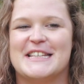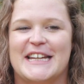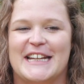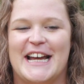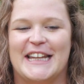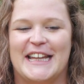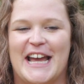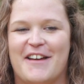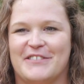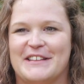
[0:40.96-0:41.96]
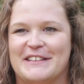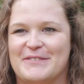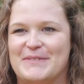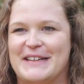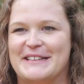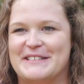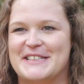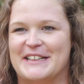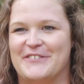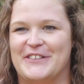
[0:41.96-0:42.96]
a kid, I had like everything
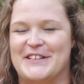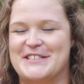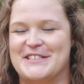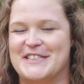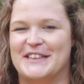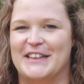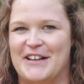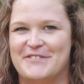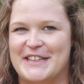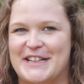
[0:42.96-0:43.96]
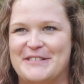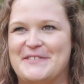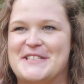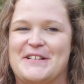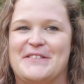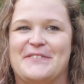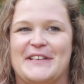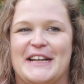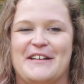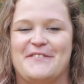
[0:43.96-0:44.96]
pigs. Like I've always just loved them. So
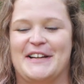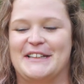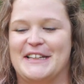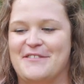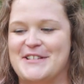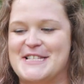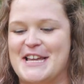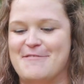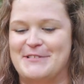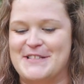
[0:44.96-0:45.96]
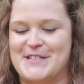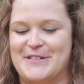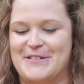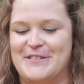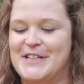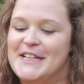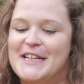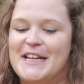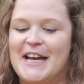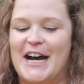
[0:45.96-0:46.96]
when I finally was able to
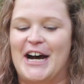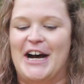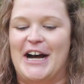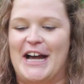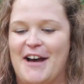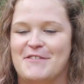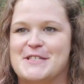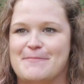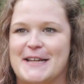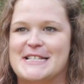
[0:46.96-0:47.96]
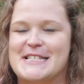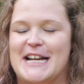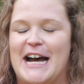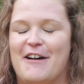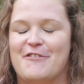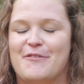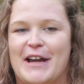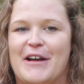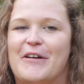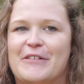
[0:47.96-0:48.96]
have the space to have
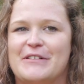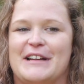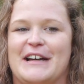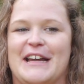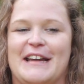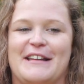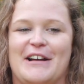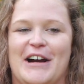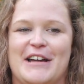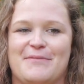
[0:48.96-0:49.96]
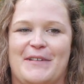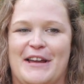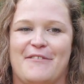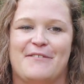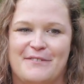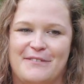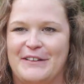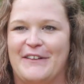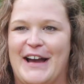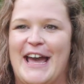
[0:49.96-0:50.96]
my own, I got my
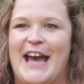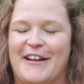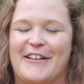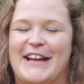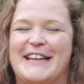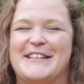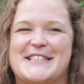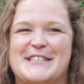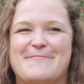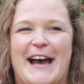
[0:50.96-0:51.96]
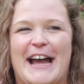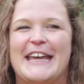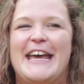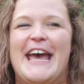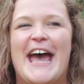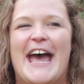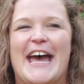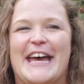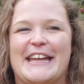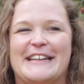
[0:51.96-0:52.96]
little guy Hagrid, who's in the back,
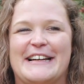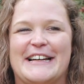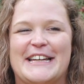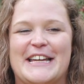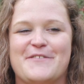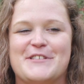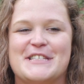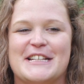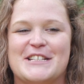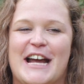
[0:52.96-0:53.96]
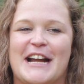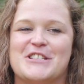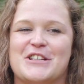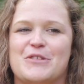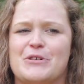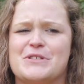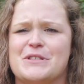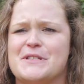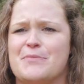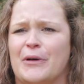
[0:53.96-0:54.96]
and it was actually an
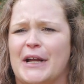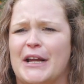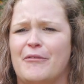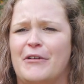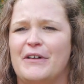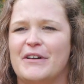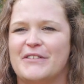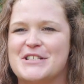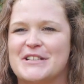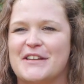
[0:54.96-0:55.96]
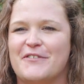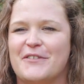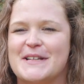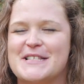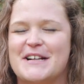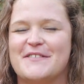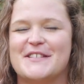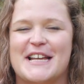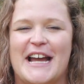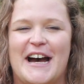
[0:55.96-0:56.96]
emotional support animal originally for myself
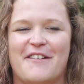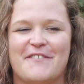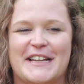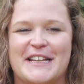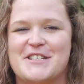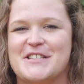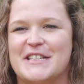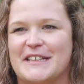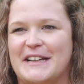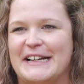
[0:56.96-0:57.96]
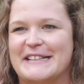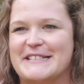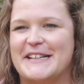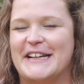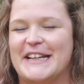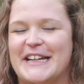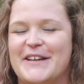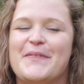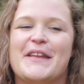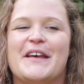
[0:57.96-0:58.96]
because I have ADHD and high
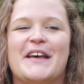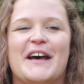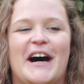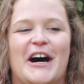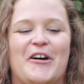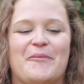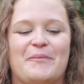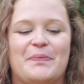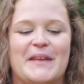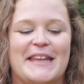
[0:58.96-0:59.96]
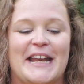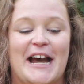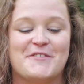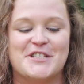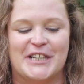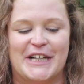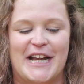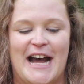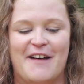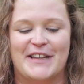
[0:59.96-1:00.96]
anxiety. And then after
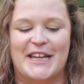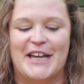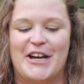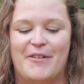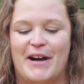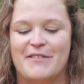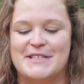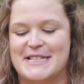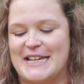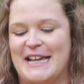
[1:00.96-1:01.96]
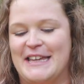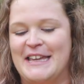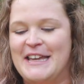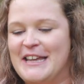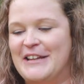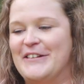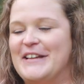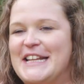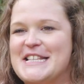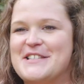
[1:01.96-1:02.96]
having him, I was like, you know,
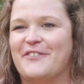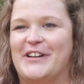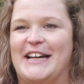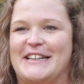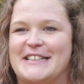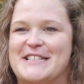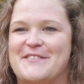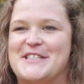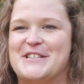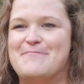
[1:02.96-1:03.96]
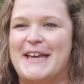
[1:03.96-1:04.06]
he needs a friend because he wants to do